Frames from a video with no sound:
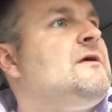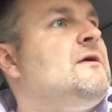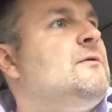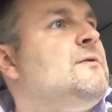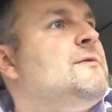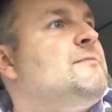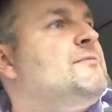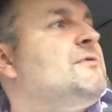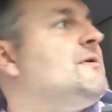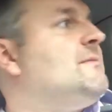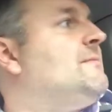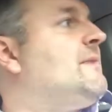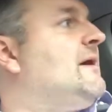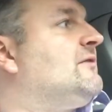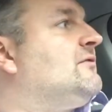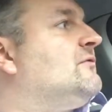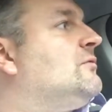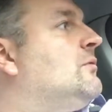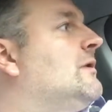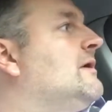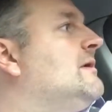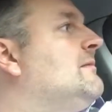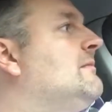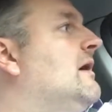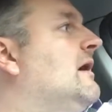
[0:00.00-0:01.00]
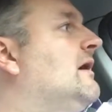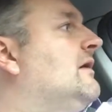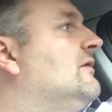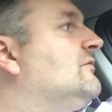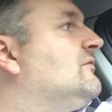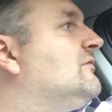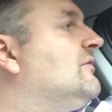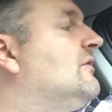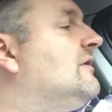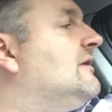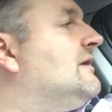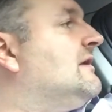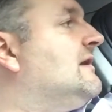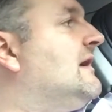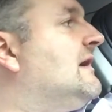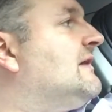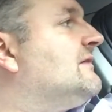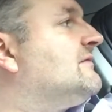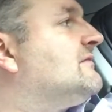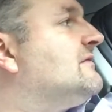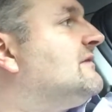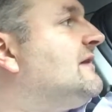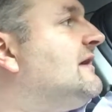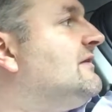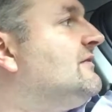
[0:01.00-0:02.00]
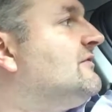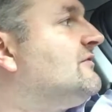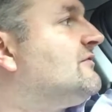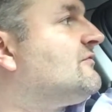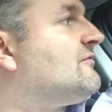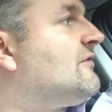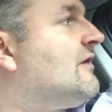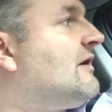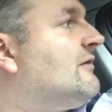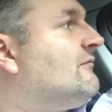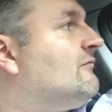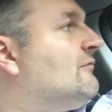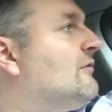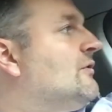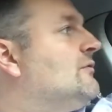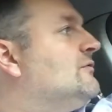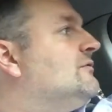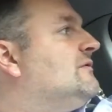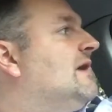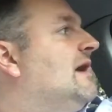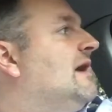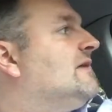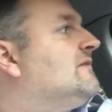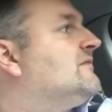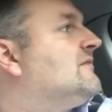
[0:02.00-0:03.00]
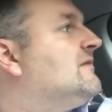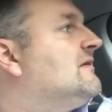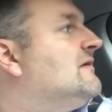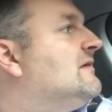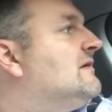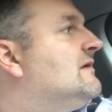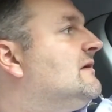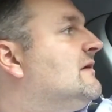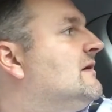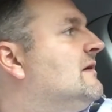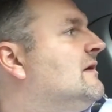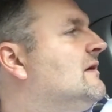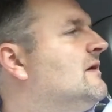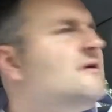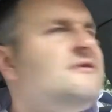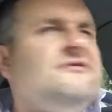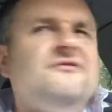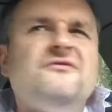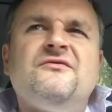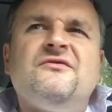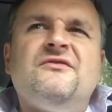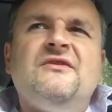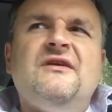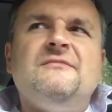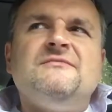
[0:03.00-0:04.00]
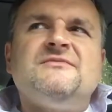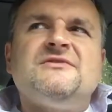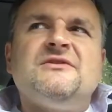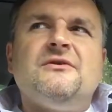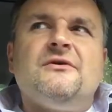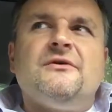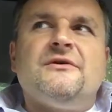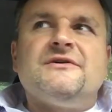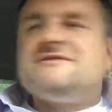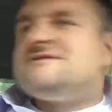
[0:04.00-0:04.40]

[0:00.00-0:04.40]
we put about 20 miles on it yesterday just trying to road test it, which seems a little